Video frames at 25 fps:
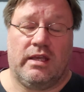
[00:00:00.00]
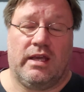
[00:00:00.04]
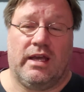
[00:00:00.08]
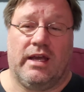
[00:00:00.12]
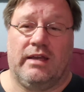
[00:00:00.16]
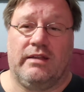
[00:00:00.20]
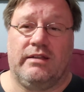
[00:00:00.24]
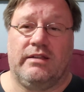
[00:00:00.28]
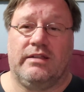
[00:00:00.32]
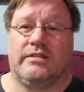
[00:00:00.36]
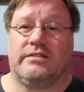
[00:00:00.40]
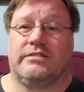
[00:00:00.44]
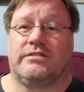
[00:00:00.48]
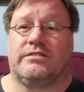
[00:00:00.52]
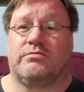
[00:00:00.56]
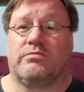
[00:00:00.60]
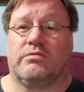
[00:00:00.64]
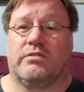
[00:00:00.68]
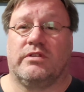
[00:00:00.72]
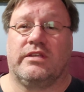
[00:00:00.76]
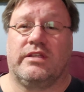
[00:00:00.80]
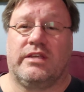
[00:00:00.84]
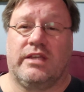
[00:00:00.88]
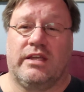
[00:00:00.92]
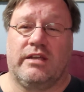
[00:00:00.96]
It's
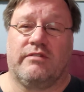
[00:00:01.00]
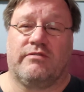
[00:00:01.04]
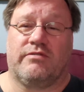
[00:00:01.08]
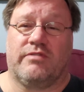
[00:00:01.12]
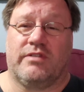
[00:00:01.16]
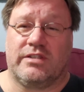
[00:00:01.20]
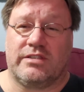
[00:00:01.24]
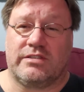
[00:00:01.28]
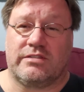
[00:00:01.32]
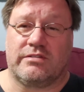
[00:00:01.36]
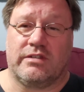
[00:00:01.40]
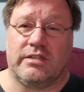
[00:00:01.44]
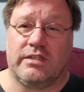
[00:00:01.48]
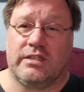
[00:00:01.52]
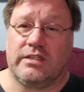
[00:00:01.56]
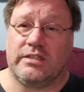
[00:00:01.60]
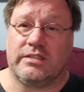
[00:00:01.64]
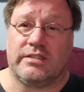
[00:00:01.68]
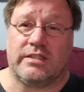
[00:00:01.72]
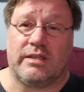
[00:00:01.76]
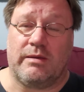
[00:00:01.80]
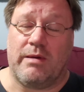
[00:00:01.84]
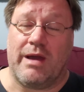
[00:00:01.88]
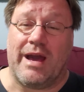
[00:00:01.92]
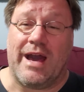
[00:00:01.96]
really kind of frustrating
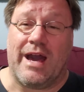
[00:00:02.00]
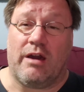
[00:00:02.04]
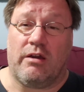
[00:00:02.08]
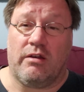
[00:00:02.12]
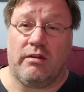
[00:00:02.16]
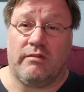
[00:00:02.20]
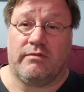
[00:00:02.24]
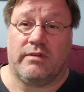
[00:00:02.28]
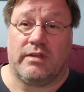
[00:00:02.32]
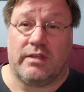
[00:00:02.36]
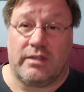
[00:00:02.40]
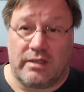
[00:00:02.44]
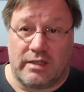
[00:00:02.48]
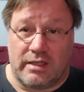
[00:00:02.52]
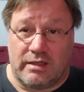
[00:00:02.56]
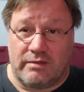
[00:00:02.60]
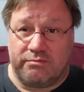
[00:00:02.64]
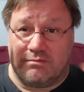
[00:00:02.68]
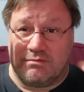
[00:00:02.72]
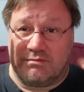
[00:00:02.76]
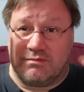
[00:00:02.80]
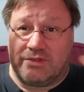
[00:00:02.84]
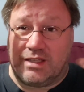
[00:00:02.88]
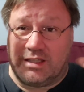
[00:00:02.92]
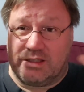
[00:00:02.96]
because I'm out of it.
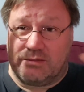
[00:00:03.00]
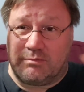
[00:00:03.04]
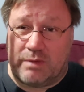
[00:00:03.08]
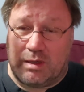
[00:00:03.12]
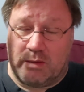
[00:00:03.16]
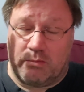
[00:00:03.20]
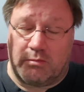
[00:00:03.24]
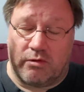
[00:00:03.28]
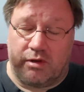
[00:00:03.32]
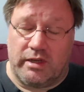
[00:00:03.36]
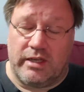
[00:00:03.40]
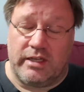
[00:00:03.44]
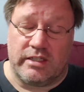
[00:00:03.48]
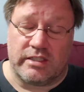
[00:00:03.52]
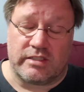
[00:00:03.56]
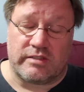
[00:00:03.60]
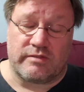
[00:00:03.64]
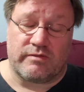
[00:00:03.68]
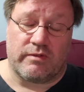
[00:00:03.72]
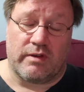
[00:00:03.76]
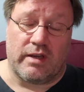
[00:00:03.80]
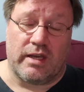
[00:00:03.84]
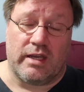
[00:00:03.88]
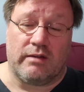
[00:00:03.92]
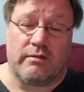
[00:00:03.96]
I'm like, my brain is
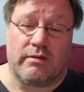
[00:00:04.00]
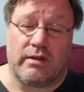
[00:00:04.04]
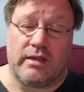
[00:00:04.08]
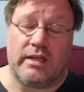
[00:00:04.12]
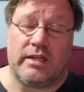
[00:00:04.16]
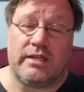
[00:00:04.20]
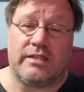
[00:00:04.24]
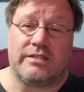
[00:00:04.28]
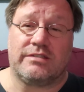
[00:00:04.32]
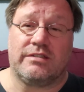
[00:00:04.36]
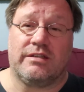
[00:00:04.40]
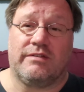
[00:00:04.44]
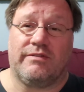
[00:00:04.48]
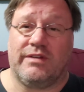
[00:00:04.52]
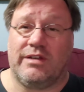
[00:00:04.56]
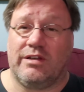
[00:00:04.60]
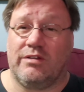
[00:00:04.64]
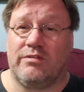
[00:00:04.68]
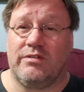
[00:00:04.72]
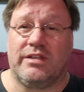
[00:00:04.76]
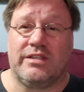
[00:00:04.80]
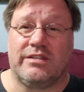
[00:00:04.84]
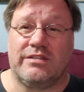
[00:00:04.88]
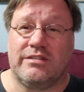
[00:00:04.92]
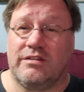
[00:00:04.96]
fried right now. So if I
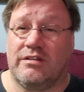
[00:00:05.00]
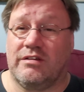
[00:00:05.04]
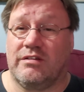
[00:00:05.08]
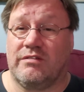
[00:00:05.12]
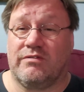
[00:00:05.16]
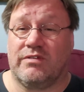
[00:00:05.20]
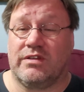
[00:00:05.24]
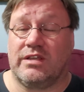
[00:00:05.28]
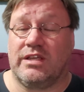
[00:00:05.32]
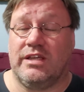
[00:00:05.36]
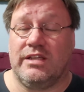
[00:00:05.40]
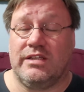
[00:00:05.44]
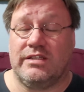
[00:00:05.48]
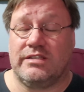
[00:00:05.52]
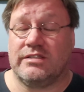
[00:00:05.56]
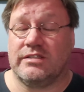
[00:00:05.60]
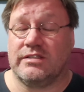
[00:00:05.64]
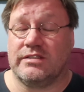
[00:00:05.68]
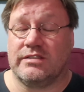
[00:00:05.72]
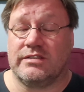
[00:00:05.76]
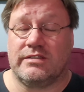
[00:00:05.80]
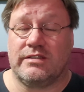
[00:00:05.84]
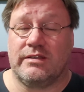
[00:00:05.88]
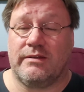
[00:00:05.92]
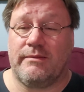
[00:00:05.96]
don't get the
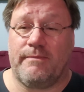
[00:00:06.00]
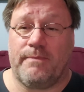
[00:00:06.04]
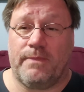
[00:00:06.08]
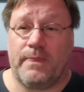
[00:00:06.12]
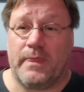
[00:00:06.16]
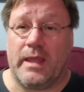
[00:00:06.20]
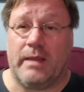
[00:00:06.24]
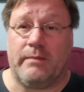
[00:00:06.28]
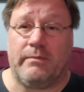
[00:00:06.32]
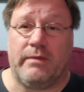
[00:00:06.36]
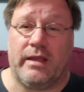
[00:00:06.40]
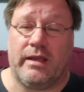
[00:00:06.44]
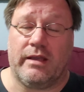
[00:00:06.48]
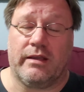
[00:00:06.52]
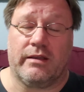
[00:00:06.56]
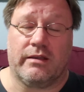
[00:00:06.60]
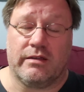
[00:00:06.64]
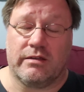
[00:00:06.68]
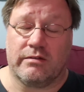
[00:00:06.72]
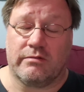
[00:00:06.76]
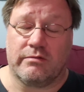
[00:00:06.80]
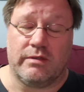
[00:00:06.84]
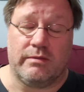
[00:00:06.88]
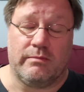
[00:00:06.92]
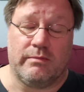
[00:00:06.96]
notifications, I'm not going
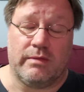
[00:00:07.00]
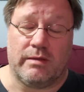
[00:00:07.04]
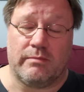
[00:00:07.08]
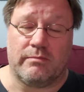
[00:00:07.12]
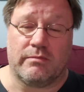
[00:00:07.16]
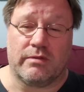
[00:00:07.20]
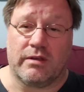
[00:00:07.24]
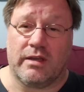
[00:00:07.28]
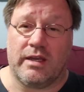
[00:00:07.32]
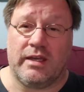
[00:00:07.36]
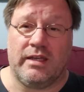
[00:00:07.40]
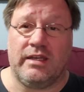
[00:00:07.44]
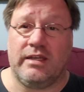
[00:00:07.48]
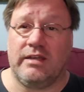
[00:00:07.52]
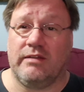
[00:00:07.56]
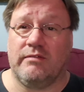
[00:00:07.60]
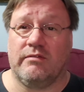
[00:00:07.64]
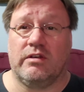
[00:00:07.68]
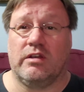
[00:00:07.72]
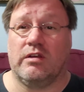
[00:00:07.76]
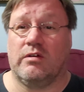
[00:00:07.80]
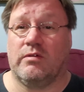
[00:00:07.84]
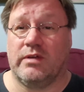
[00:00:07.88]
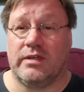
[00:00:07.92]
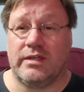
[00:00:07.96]
to remember. I didn't
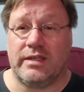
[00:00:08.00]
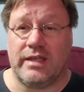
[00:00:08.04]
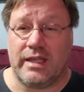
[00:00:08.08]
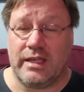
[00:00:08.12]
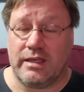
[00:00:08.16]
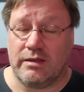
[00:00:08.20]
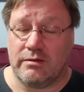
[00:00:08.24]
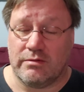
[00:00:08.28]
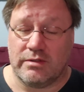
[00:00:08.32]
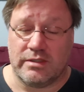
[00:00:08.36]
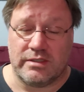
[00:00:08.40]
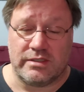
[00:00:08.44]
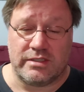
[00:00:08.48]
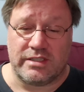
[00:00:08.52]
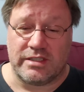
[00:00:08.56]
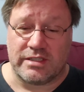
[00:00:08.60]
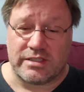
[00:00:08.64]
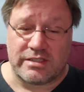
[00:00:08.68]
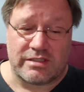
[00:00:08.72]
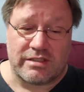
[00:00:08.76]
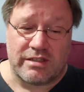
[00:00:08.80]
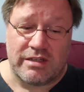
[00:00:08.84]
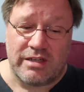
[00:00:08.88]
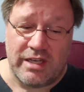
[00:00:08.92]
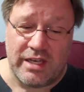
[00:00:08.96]
even know what day it was
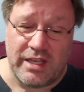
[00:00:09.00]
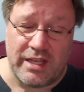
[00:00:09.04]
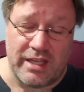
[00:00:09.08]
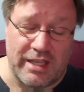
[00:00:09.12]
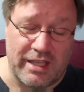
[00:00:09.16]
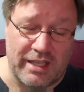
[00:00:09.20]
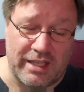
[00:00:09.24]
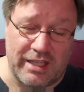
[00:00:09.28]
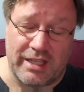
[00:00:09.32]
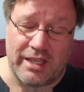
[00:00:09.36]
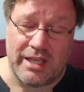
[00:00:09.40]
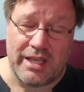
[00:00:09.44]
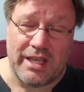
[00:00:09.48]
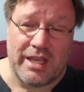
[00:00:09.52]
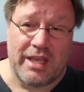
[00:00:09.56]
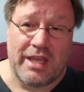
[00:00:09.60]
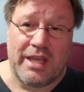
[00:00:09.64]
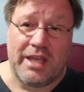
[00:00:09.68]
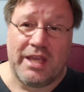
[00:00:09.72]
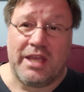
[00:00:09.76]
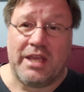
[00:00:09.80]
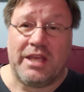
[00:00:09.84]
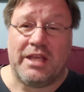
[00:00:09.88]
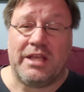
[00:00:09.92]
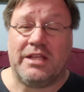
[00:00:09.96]
yesterday.
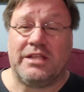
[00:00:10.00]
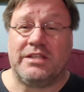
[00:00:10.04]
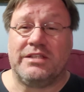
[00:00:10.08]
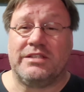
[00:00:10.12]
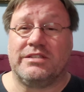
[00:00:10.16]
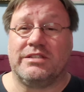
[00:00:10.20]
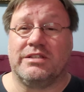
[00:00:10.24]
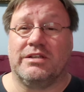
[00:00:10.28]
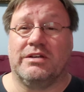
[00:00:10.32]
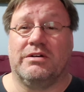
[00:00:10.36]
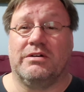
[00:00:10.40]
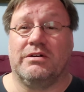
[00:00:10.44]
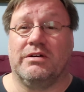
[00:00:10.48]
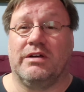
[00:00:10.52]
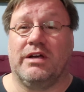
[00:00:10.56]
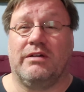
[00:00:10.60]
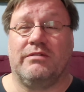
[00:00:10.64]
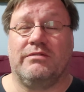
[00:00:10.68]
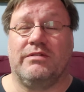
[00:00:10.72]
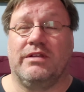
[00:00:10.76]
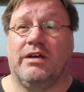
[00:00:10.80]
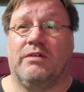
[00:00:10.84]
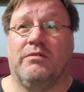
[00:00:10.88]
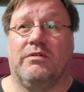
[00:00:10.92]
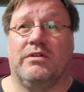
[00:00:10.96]
So
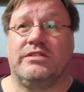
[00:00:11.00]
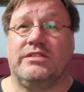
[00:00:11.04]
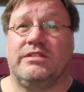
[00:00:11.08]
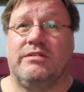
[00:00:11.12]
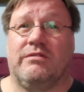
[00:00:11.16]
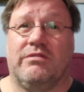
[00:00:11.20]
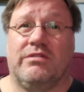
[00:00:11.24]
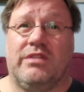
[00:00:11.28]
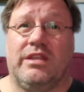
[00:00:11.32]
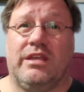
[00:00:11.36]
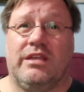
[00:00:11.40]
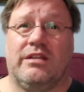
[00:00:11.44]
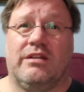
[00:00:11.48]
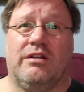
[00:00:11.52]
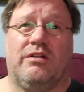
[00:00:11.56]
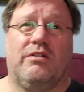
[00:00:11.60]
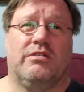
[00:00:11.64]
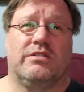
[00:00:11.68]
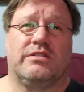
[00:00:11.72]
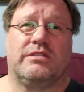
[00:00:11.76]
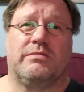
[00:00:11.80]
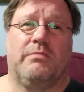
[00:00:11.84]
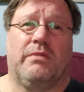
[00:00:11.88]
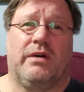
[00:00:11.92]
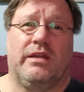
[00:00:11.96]
I wasn't even thinking, oh,
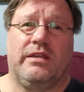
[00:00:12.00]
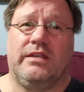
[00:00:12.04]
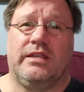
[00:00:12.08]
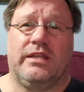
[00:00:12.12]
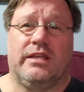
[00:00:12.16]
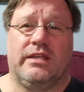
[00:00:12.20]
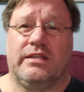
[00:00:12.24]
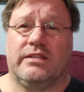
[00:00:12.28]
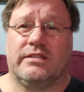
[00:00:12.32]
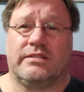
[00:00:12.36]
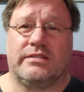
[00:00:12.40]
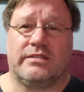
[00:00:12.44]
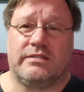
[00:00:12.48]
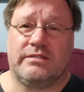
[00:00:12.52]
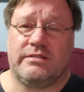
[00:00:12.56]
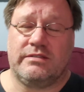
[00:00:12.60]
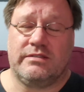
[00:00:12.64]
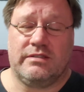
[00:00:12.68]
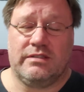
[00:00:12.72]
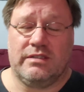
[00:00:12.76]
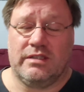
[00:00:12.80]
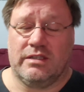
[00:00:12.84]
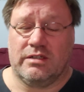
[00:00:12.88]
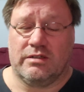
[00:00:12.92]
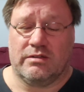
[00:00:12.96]
it's Monday. It's,
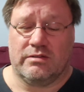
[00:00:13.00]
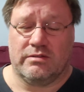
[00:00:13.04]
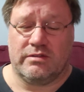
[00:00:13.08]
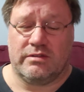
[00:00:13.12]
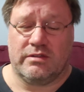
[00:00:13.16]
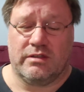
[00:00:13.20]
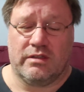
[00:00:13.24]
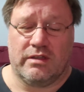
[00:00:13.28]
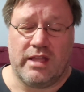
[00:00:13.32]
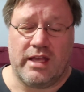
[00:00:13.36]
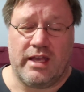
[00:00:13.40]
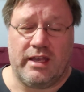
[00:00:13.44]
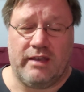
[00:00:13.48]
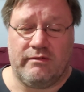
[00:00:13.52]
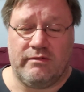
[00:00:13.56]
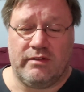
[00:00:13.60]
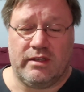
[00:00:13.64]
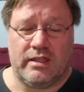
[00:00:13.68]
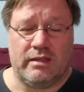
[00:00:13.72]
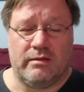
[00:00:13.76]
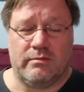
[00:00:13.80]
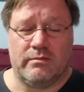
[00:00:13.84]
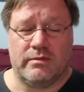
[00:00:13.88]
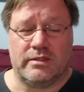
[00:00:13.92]
the live day.